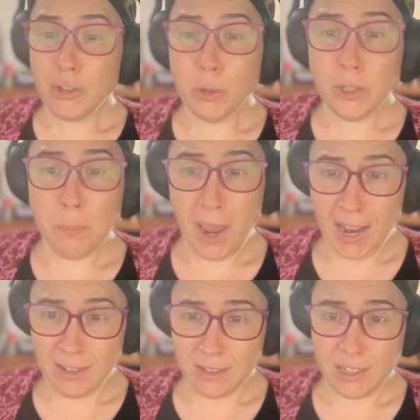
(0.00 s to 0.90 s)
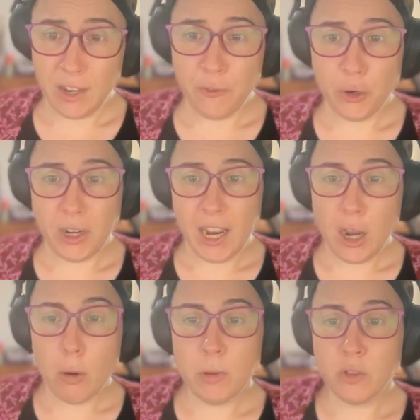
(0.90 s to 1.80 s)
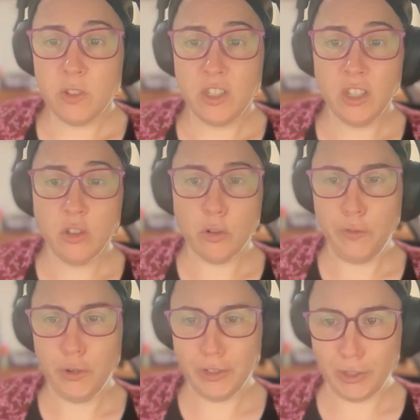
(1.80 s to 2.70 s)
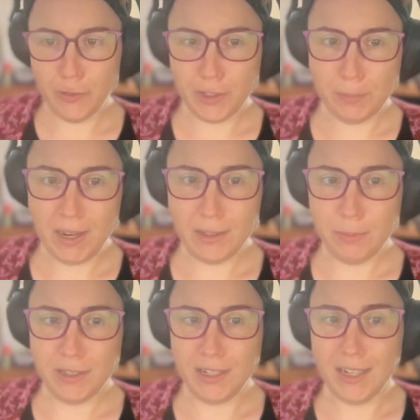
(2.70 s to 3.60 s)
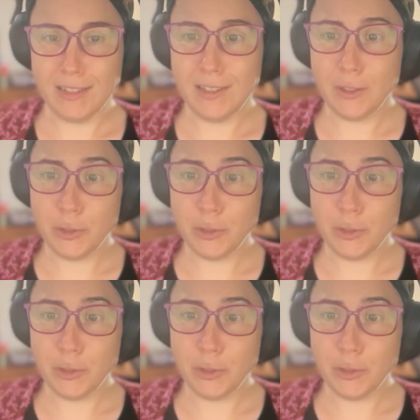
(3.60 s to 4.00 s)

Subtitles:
So it depends if you're an e-commerce business or if you're a service-based business.